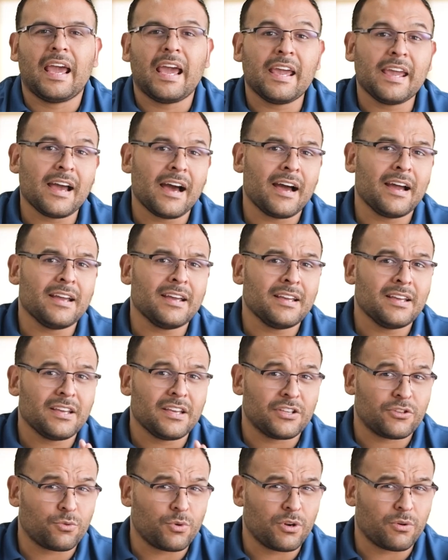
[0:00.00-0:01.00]
AI
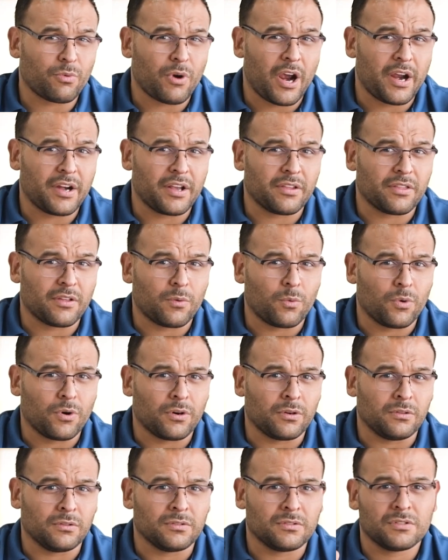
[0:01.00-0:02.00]
is rewriting the
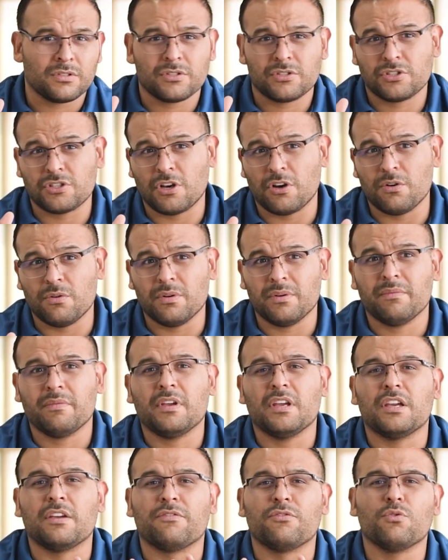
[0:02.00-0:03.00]
world. So
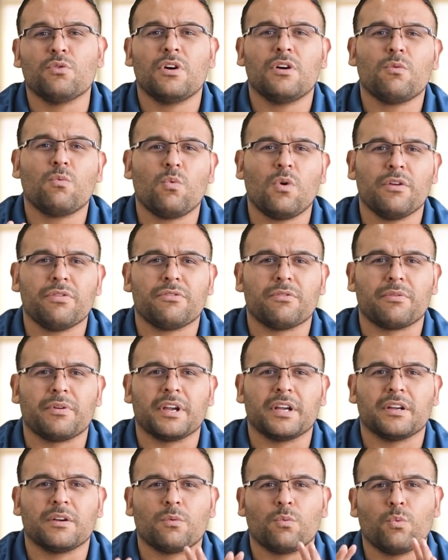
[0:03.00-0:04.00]
if you are
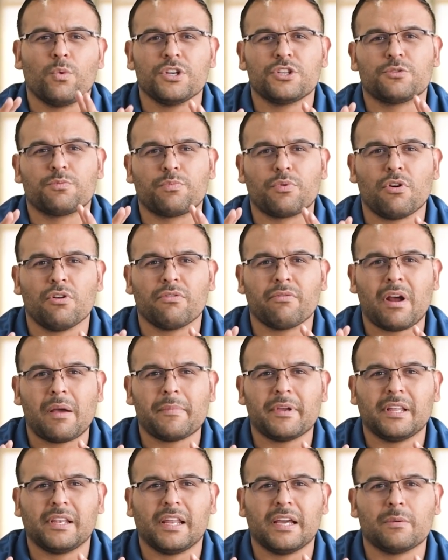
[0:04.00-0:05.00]
wondering which
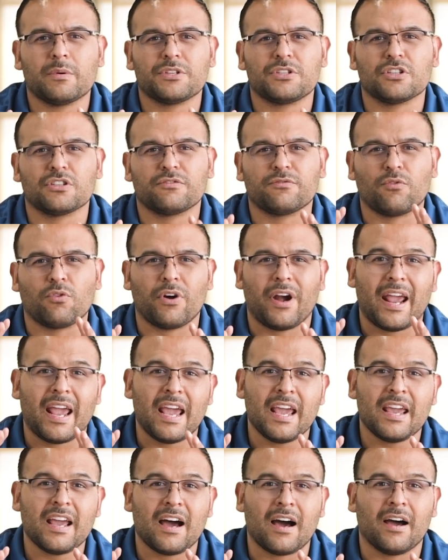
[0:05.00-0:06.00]
programming languages for
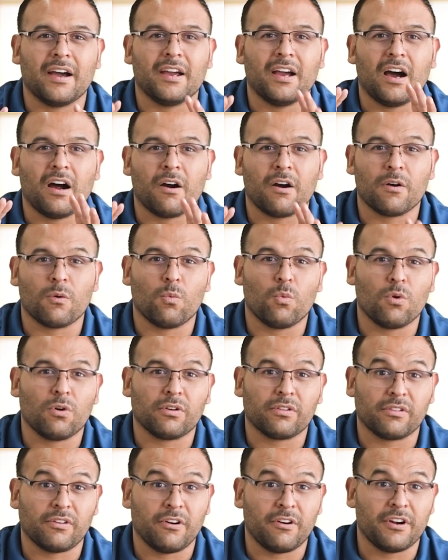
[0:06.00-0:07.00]
AI are
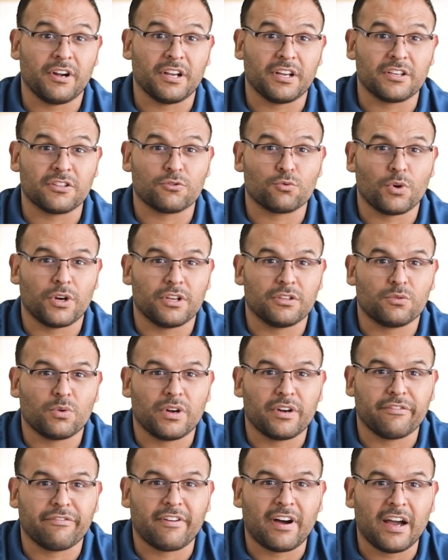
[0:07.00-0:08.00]
worth learning in
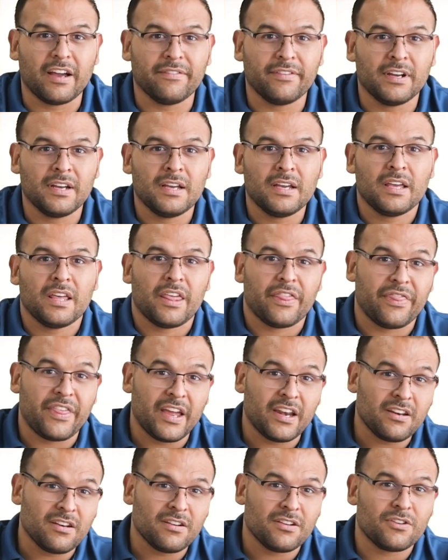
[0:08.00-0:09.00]
2025,
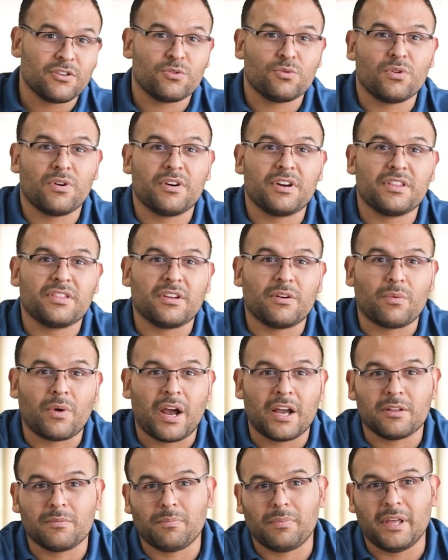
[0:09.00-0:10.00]
then you're in the
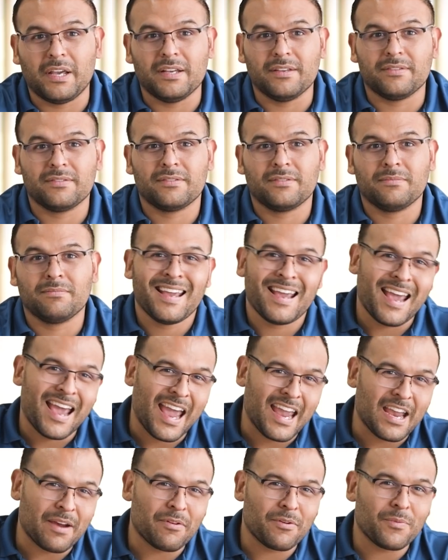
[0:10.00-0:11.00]
right place.
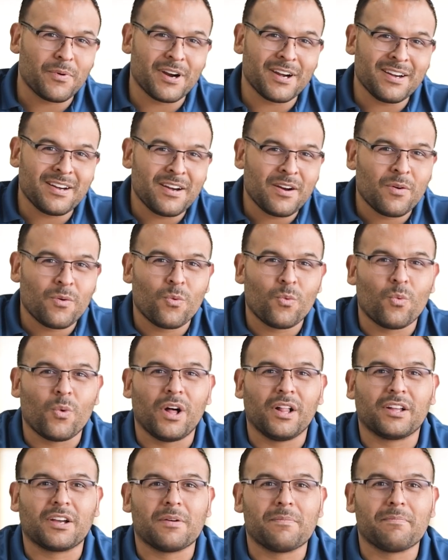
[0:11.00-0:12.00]
Hey everyone,
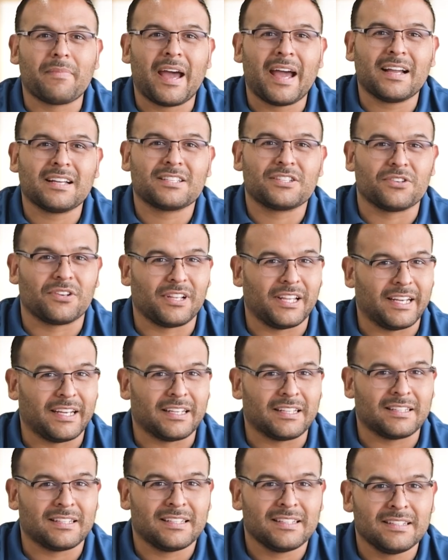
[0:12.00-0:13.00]
welcome back to
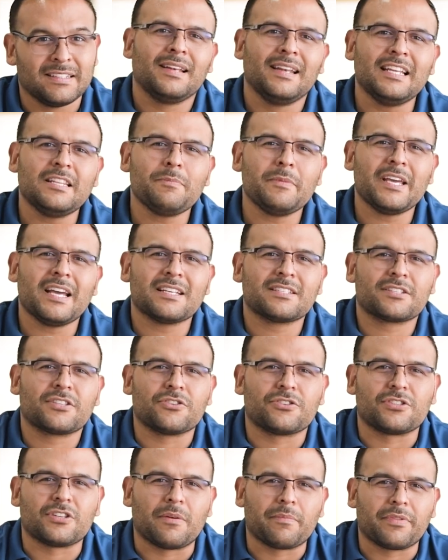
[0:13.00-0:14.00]
ClickIT. Let me ask
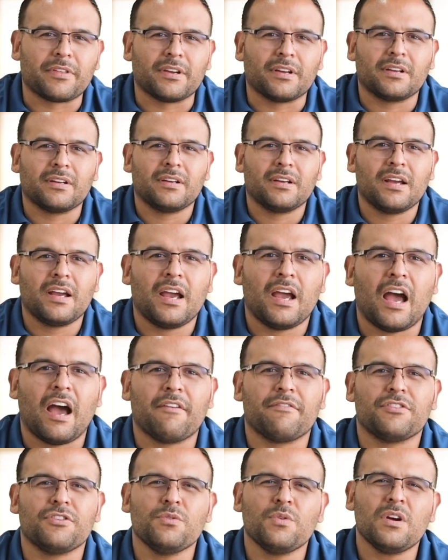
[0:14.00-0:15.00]
you something.
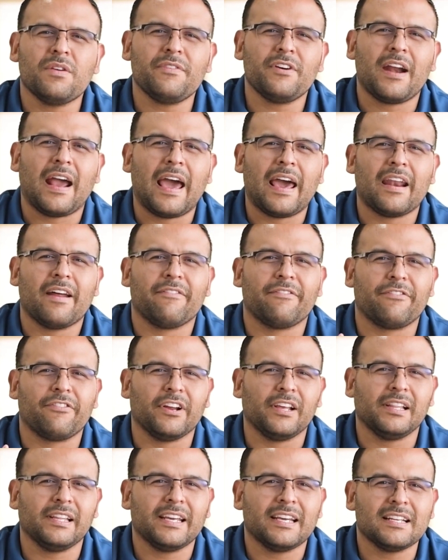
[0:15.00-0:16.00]
Have you ever had a
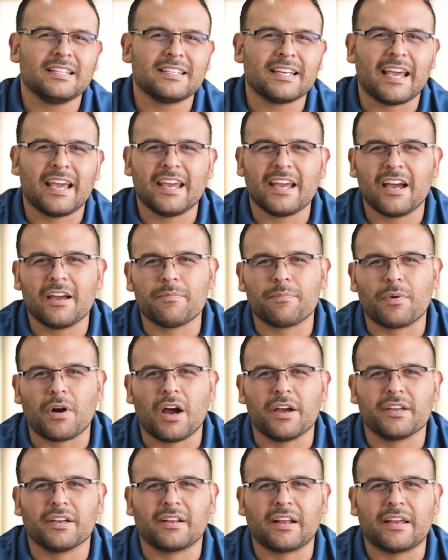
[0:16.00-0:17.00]
brilliant AI
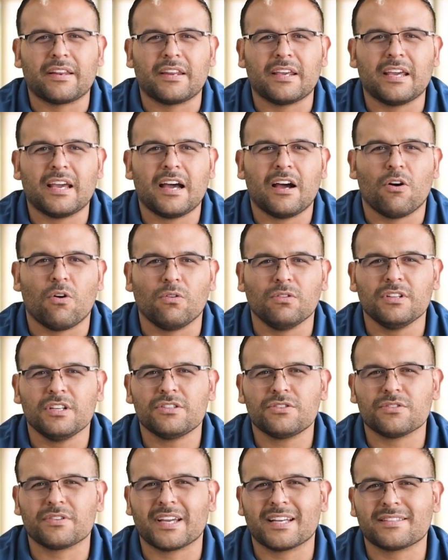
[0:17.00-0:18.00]
project idea only
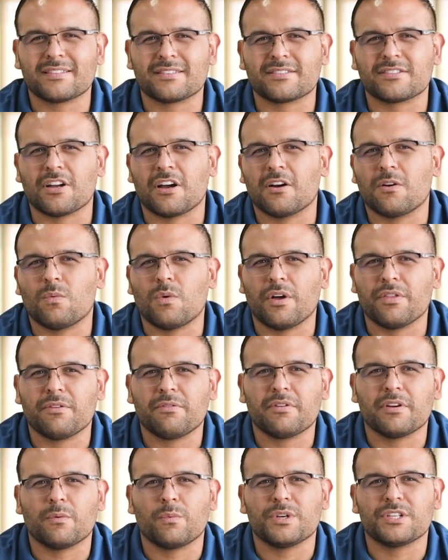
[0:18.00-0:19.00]
to get stuck
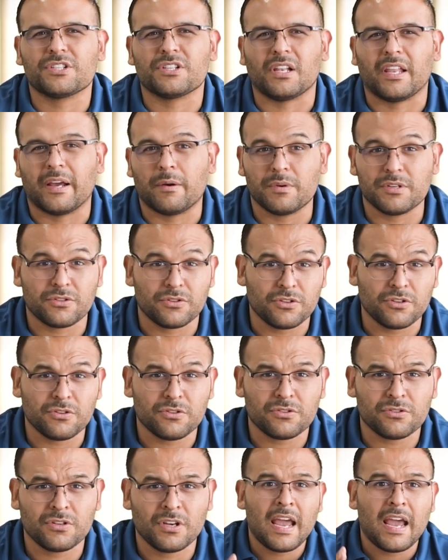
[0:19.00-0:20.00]
wondering which language to
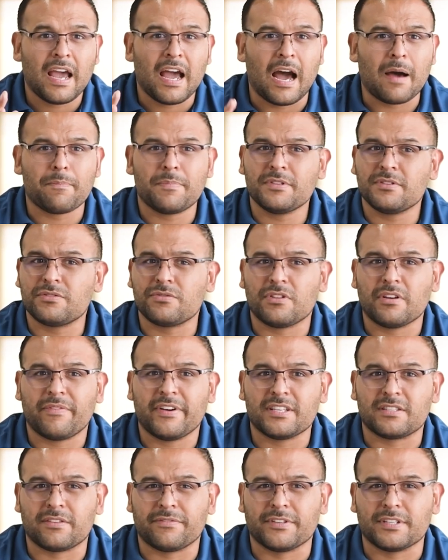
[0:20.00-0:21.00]
use? Happens to the
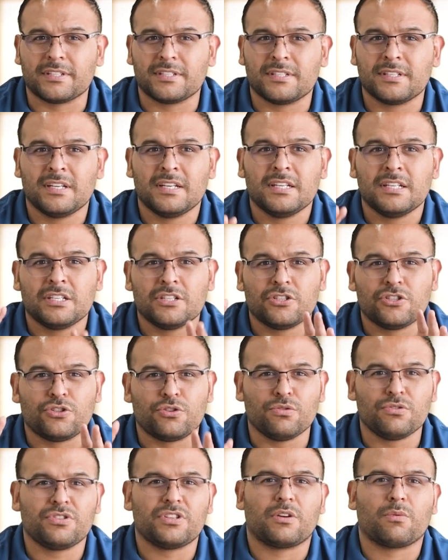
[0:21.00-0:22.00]
best of us.
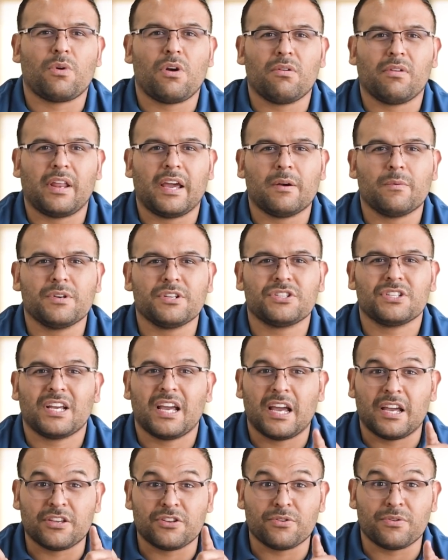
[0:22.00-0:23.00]
Choose the wrong language
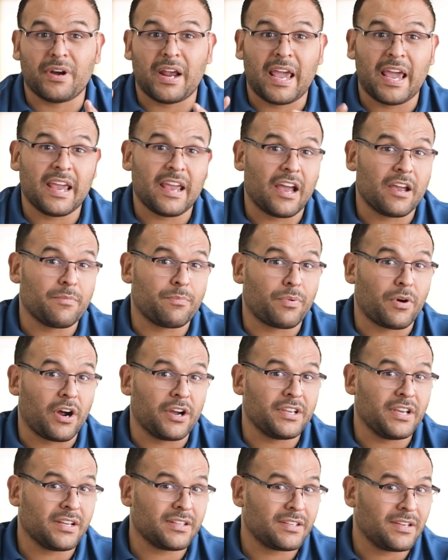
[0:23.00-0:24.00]
and your AI
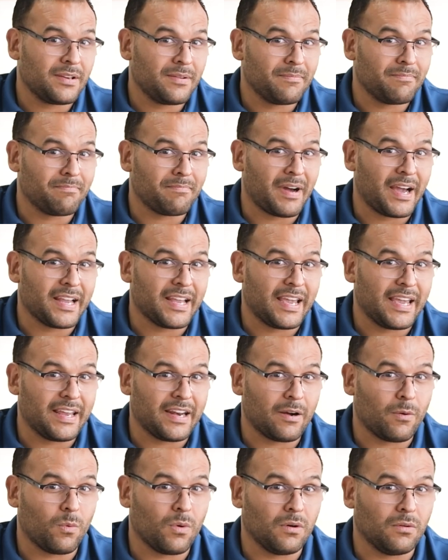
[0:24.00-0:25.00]
project might
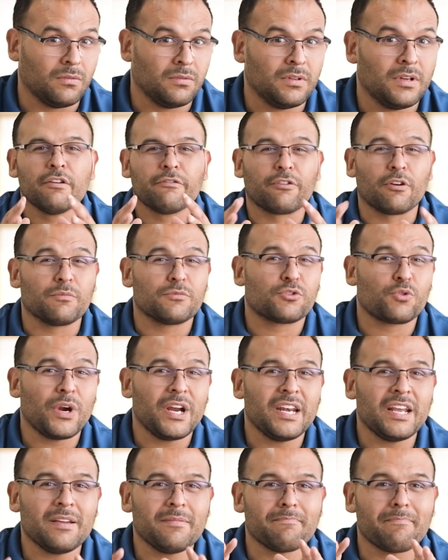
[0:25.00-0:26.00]
hit a wall. From
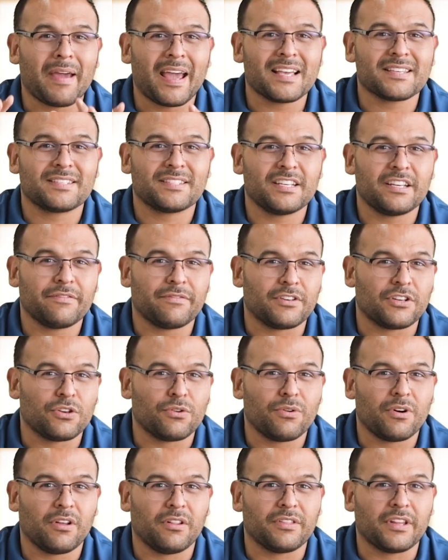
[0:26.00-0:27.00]
training massive
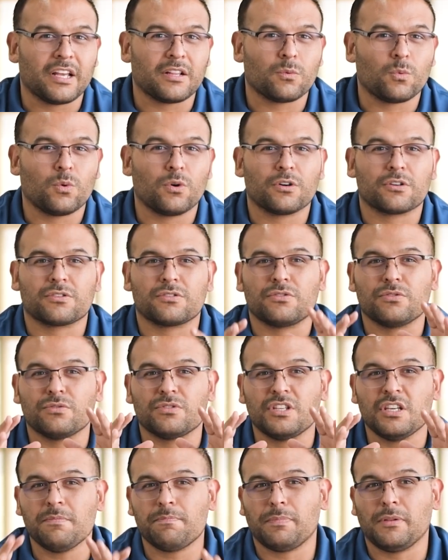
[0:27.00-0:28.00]
neural networks to
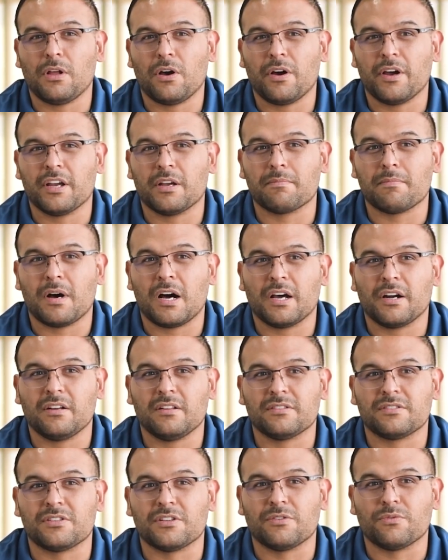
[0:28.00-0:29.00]
deploying
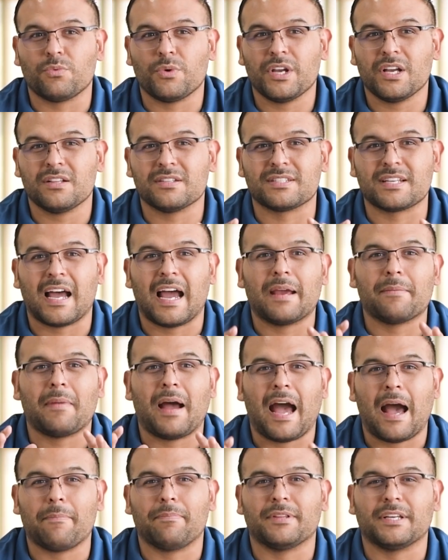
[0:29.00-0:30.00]
models in real-time
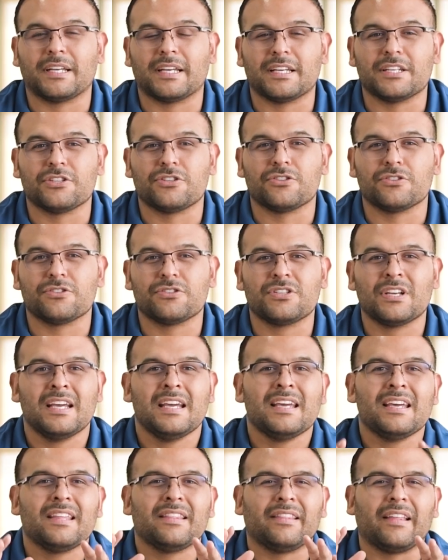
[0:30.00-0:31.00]
applications,
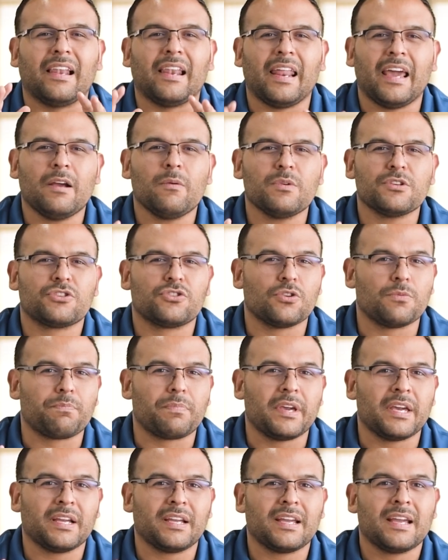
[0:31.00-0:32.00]
the language you
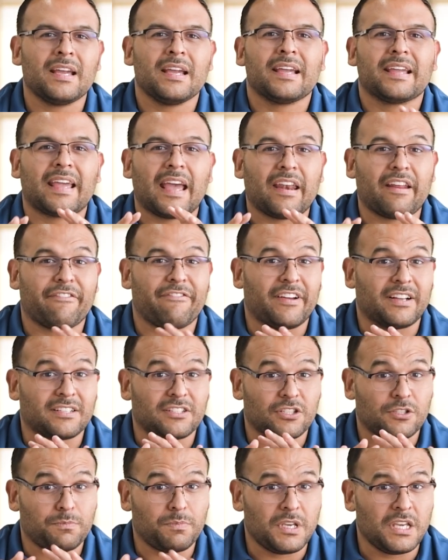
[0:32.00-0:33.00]
pick can
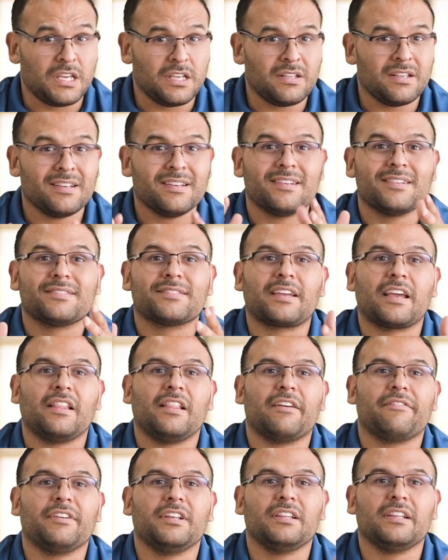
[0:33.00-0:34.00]
affect speed,
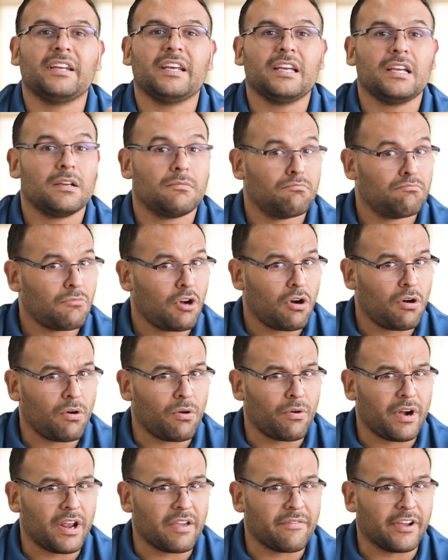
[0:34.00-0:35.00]
scalability,
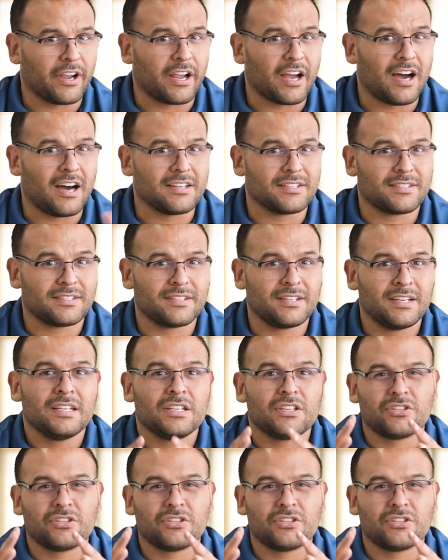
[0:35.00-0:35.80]
or even cost.